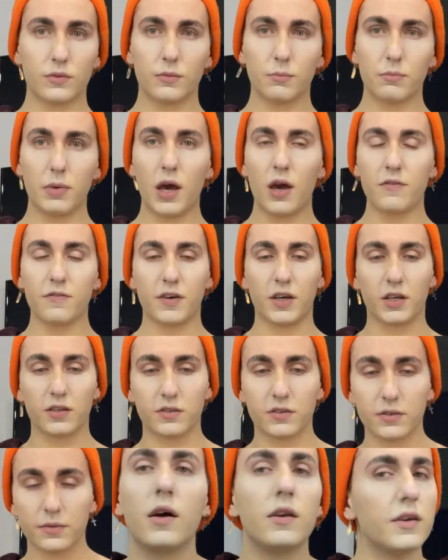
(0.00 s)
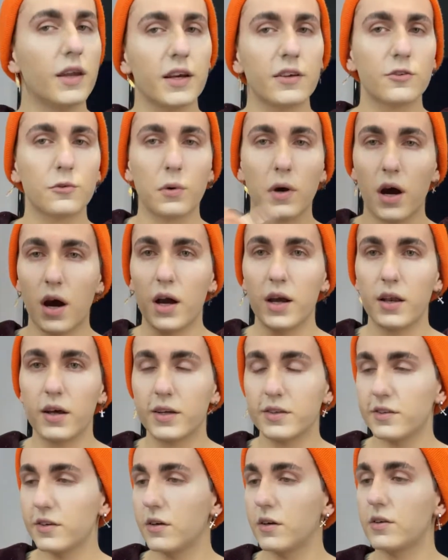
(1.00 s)
Perfect. Next, we're
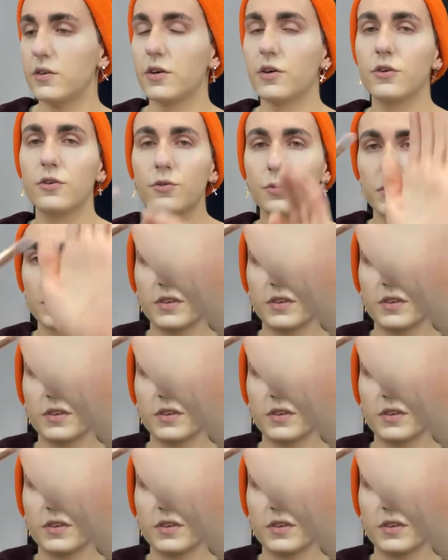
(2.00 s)
highlighting our nose. We're